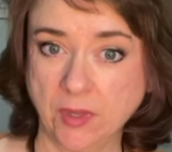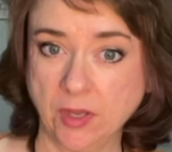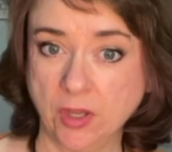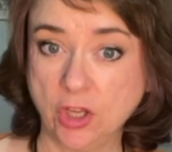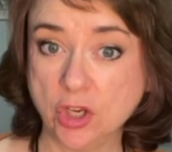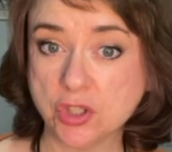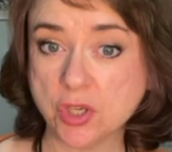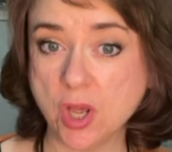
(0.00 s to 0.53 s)

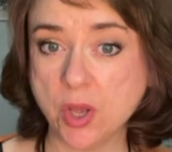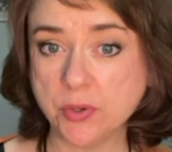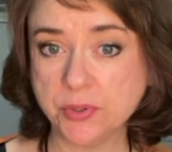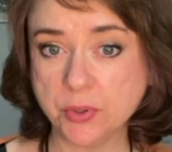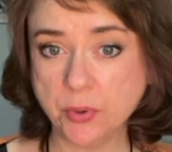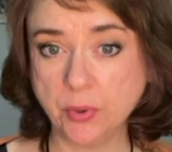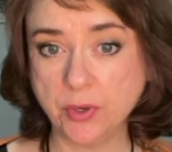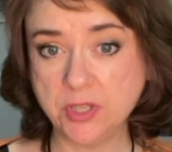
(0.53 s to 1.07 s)
There's
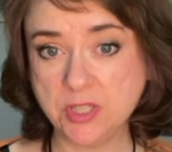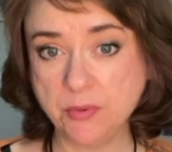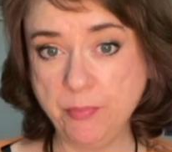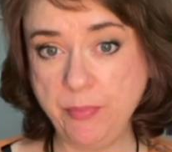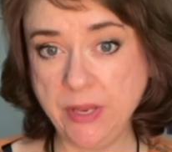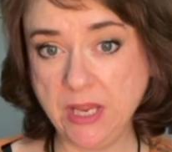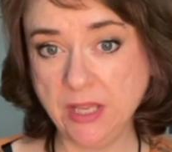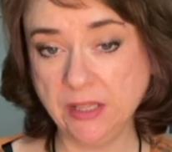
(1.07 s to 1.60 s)
also going to
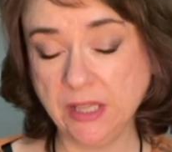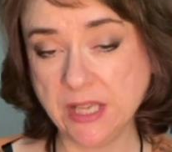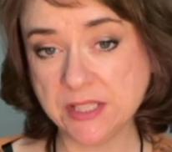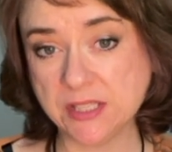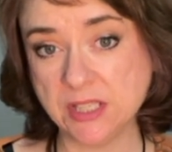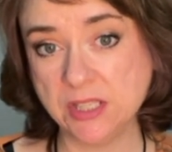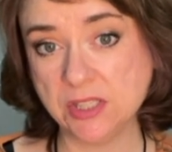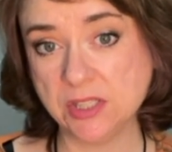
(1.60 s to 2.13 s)
be
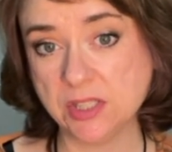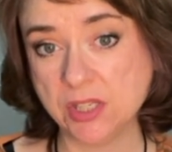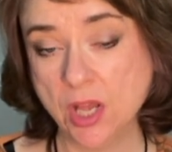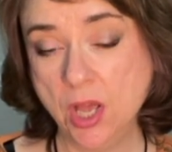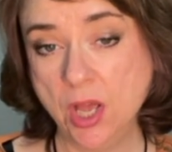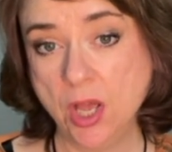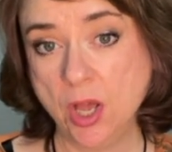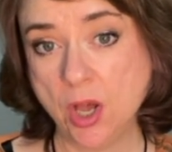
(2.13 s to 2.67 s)
lessons
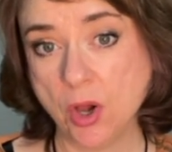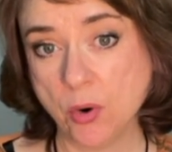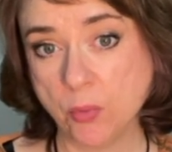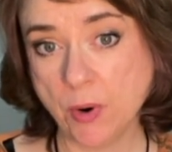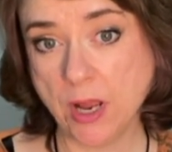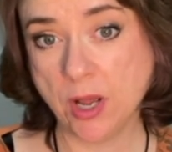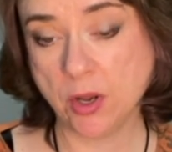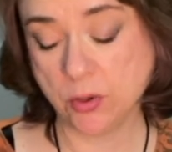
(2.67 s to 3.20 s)

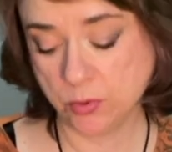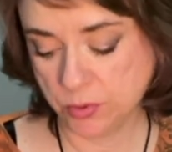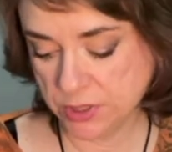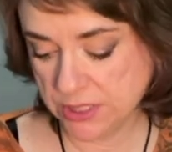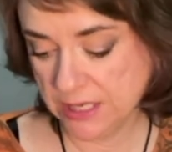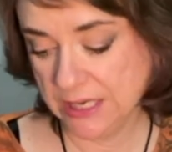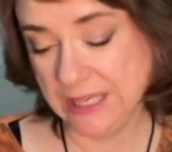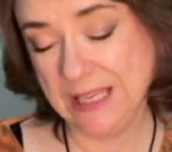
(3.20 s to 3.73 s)
around
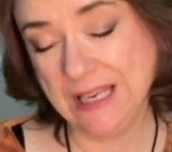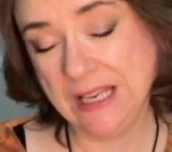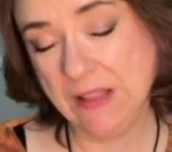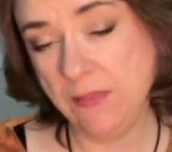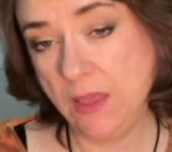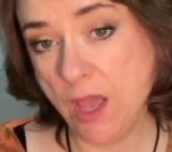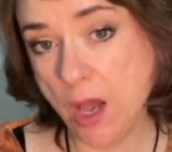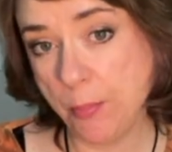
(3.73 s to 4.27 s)
getting
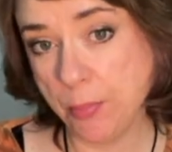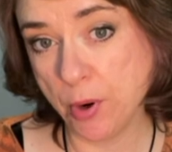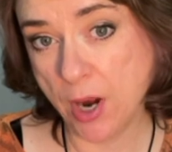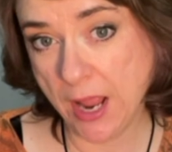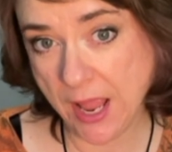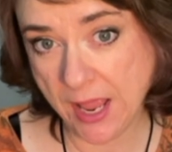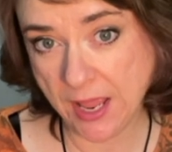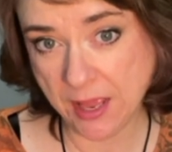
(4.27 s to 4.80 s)
the upper
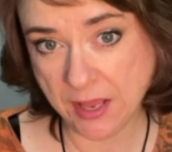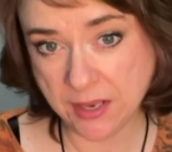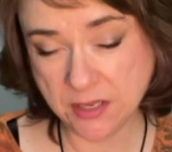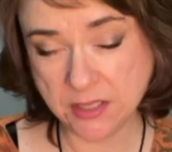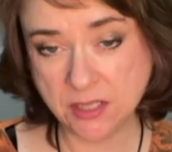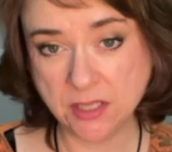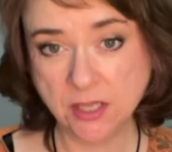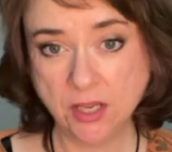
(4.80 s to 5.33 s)

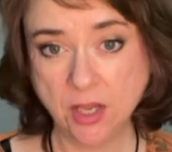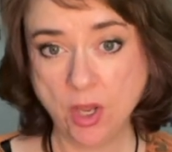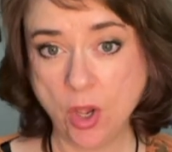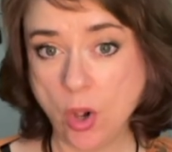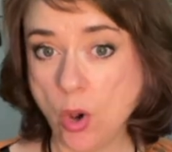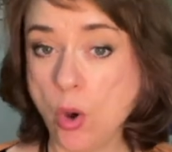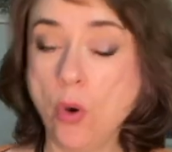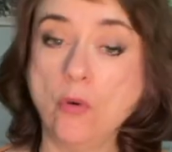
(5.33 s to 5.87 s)
hand
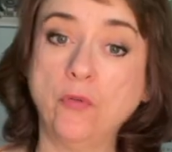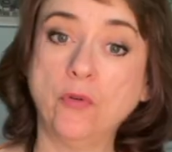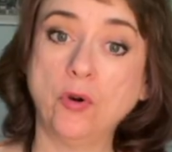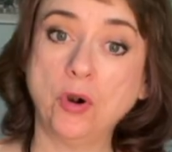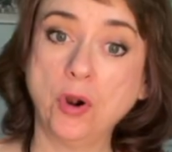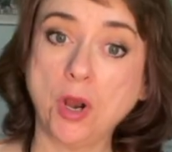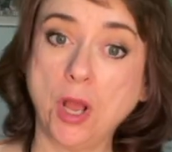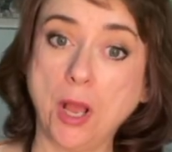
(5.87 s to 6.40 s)

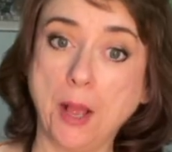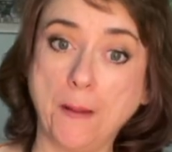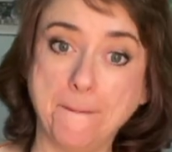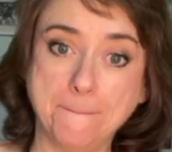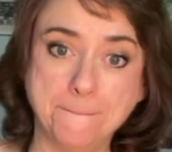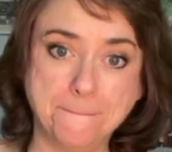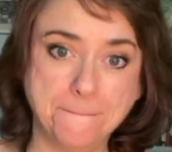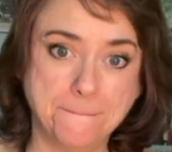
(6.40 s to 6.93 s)
over
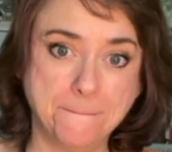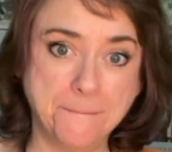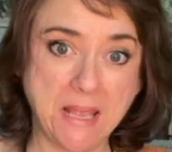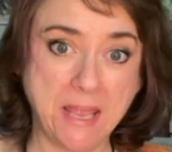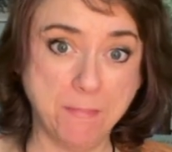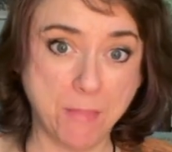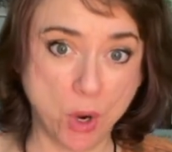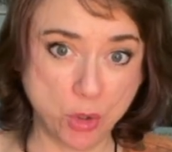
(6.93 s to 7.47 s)

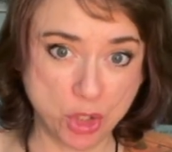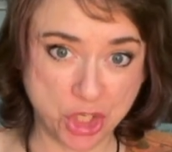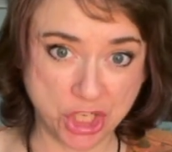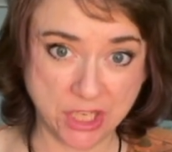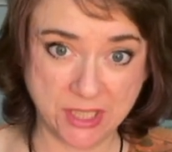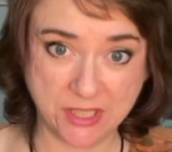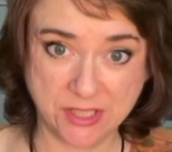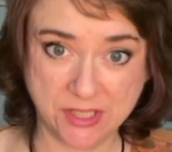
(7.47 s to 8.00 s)

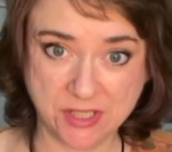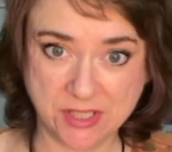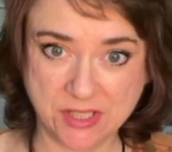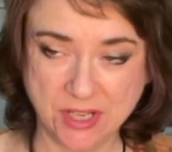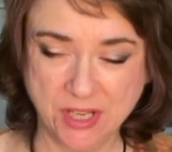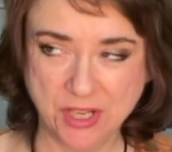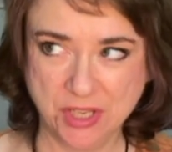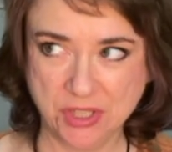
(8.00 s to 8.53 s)
emotions.
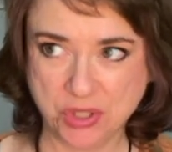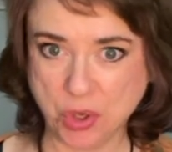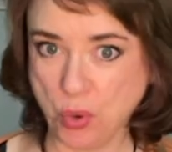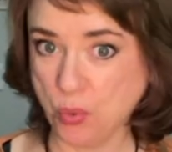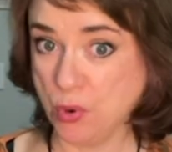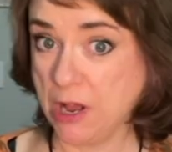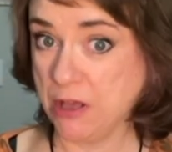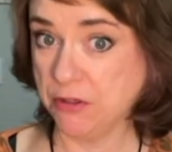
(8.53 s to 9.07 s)
So
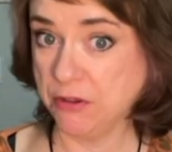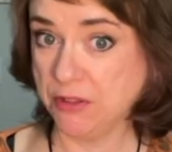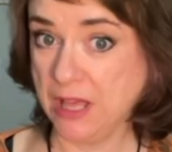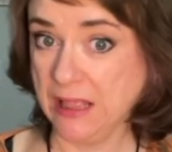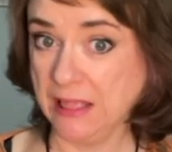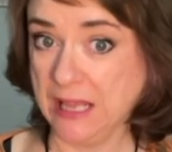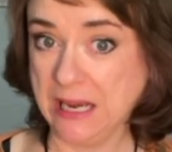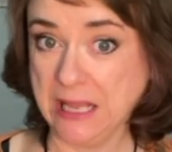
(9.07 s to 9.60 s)
rather
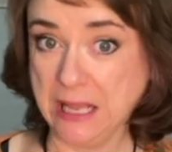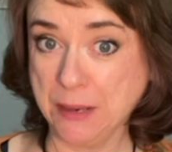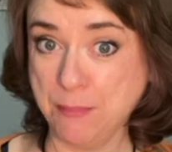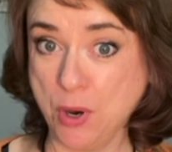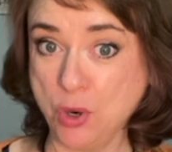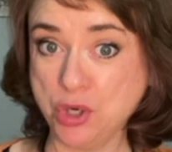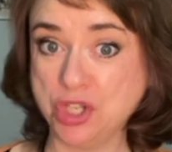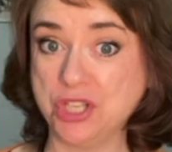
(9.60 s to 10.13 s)
than letting
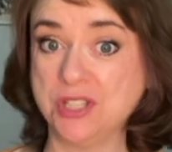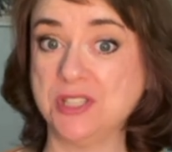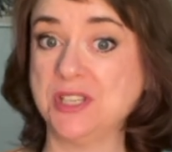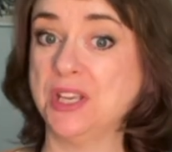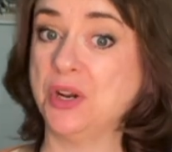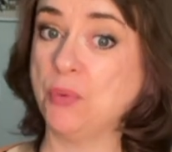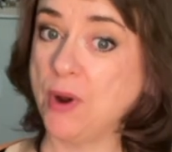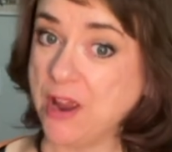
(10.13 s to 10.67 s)
emotions
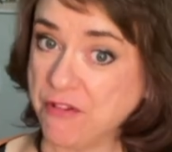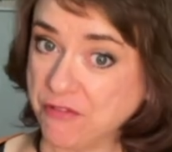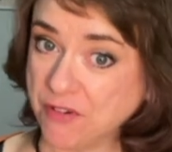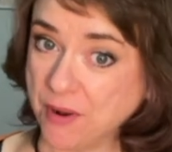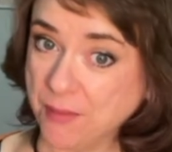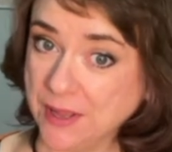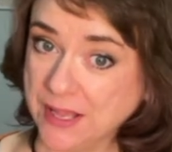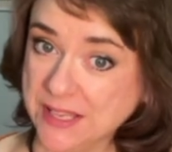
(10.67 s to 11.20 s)
get away
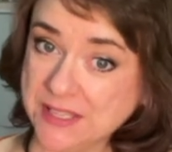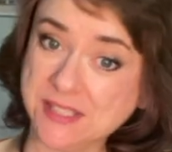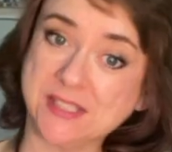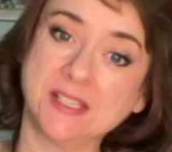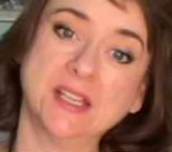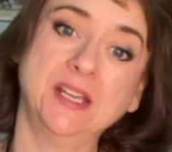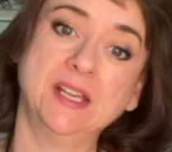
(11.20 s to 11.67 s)
from us,